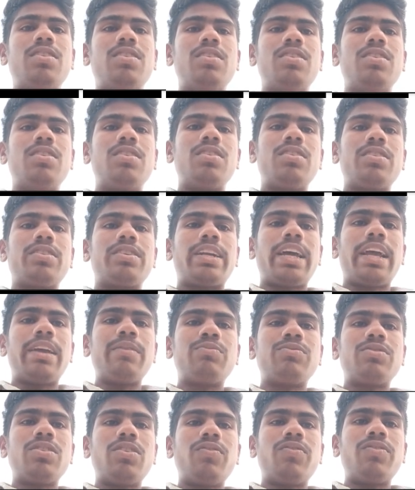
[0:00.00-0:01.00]
Types of
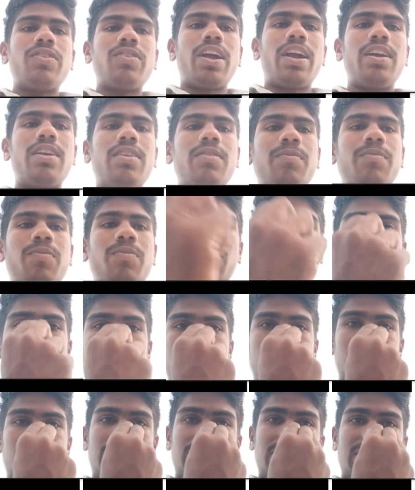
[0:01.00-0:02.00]
random
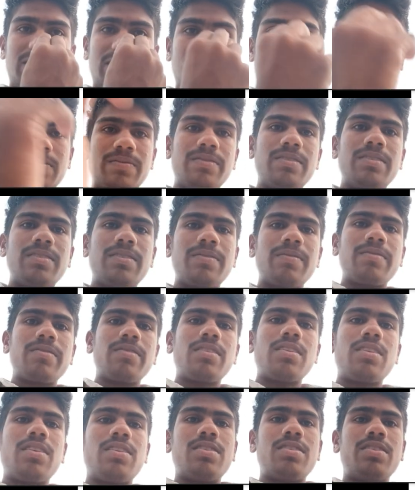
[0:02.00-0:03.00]
process:
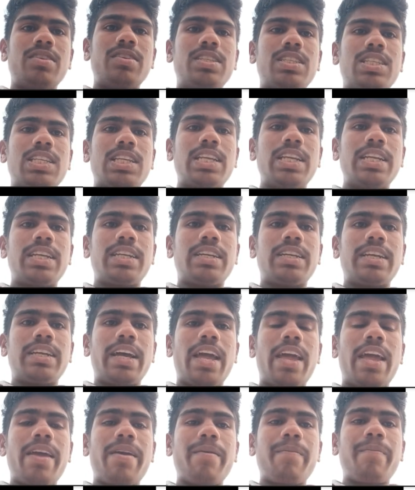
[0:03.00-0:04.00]
discrete time,
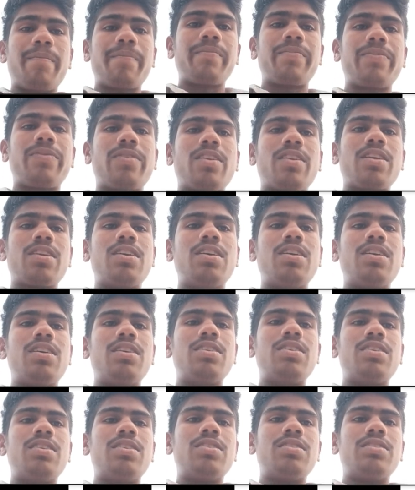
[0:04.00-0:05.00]

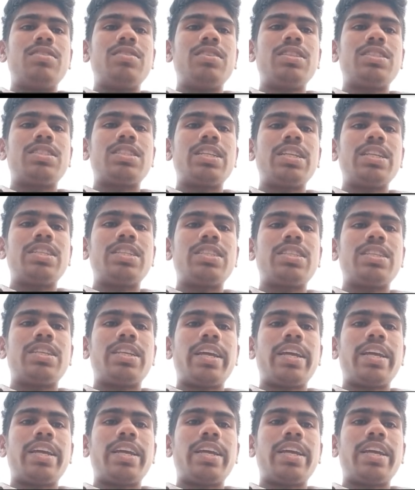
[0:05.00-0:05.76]
discrete state,